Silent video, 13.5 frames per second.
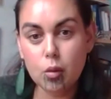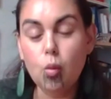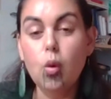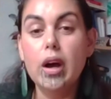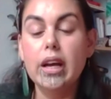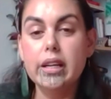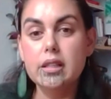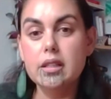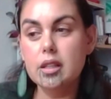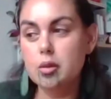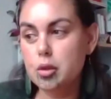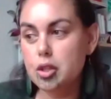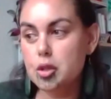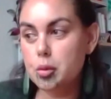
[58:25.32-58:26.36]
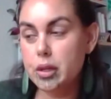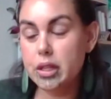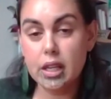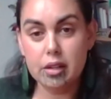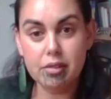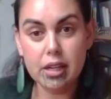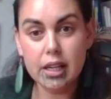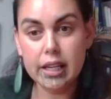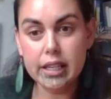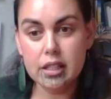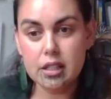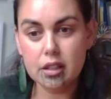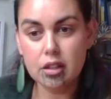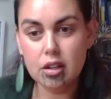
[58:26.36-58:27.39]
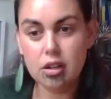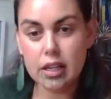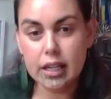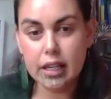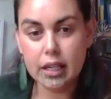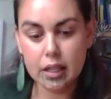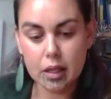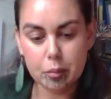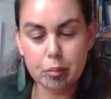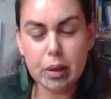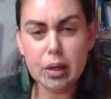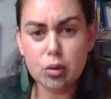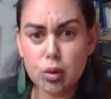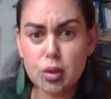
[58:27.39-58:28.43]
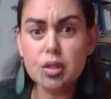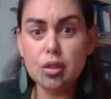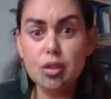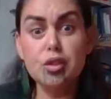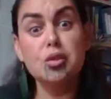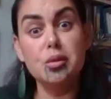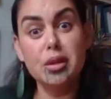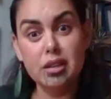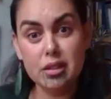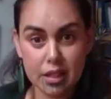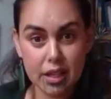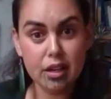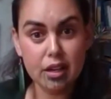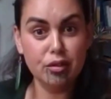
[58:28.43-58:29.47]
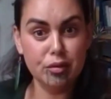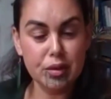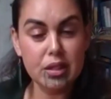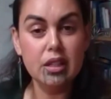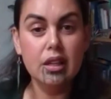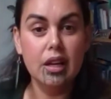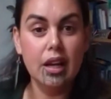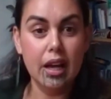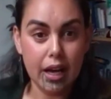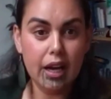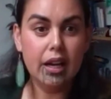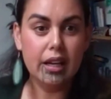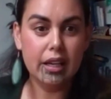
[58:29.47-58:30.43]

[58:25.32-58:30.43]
ways in which we can relate to kai, but also to ourselves uh, mm.